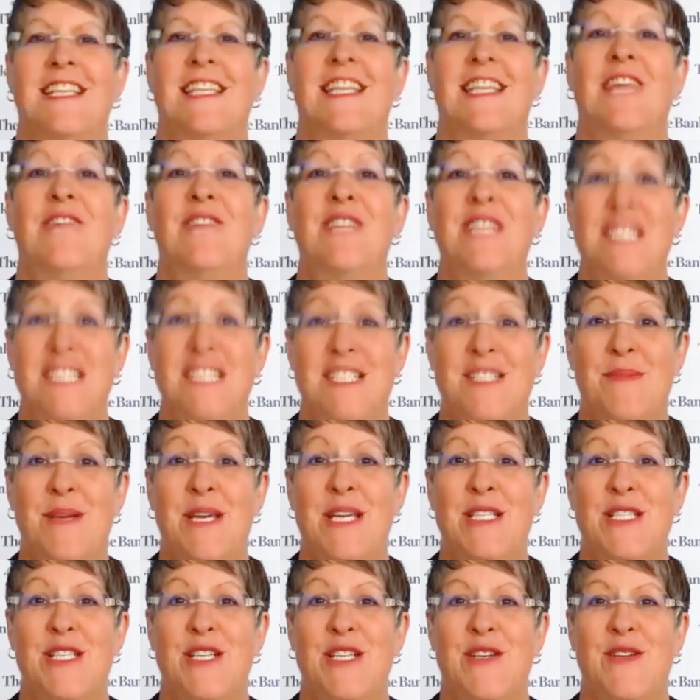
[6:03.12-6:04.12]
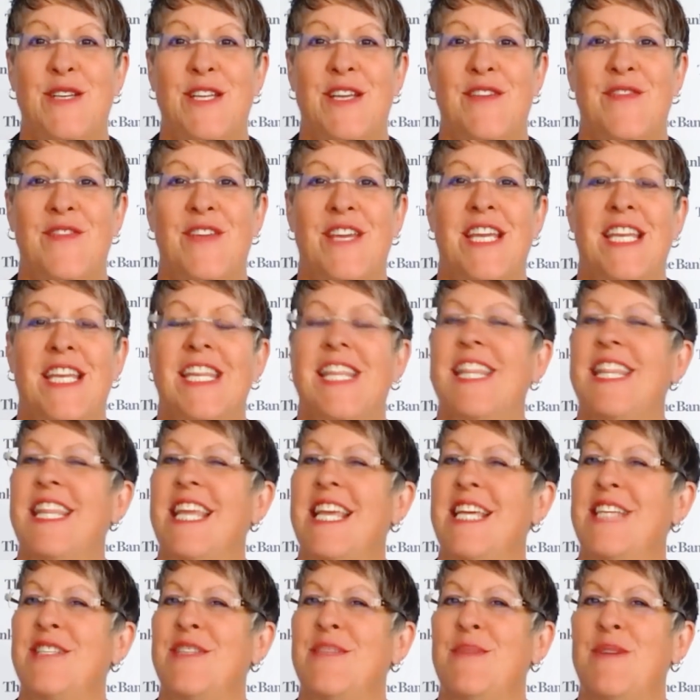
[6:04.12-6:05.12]
Lovely to speak to you, Naveed, and
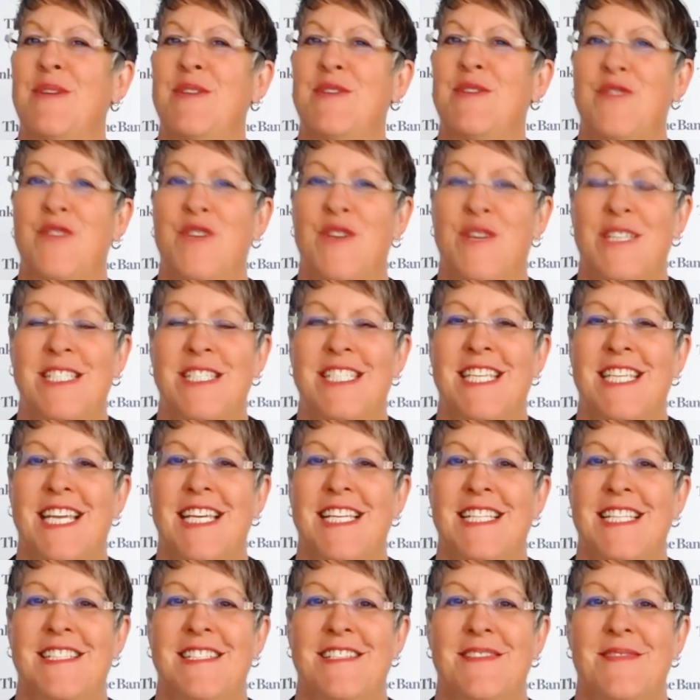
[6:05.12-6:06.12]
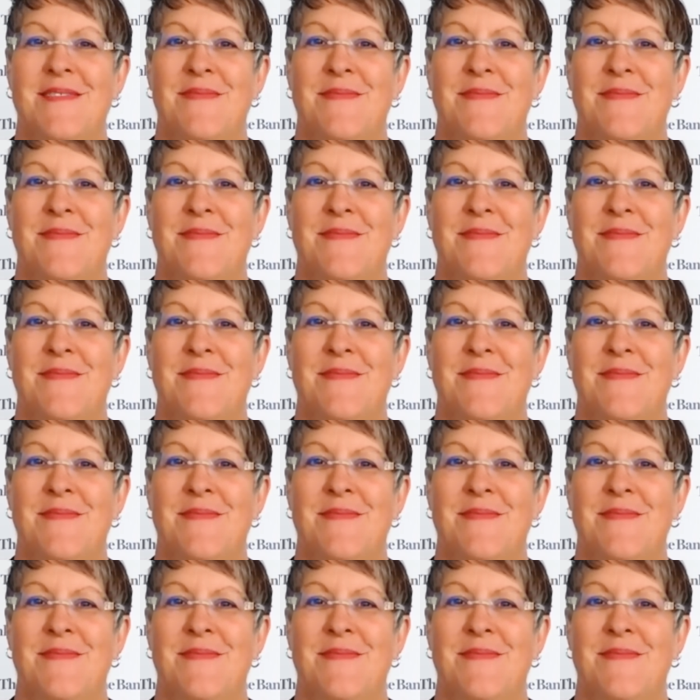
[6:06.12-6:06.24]
thanks so much for your insights.